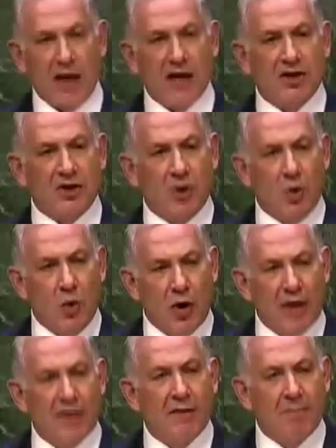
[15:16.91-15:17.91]
is to
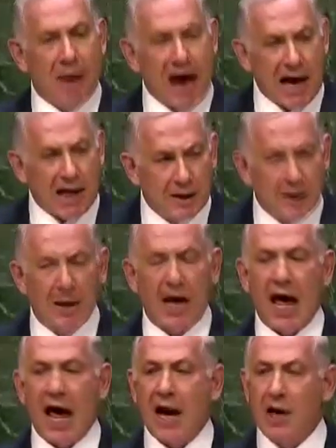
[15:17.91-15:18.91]
win the battle
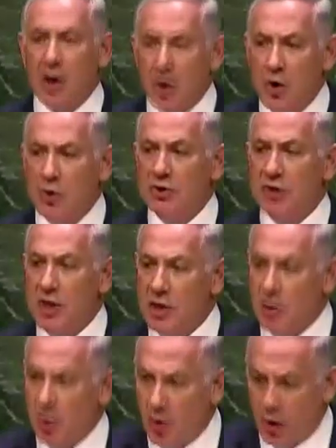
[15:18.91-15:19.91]
and lose
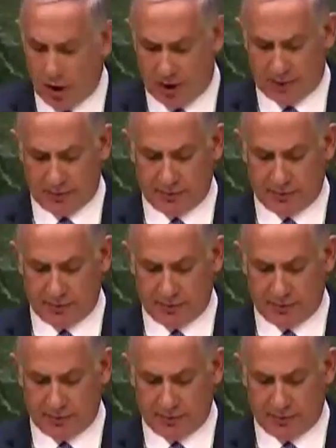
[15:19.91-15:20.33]
the war.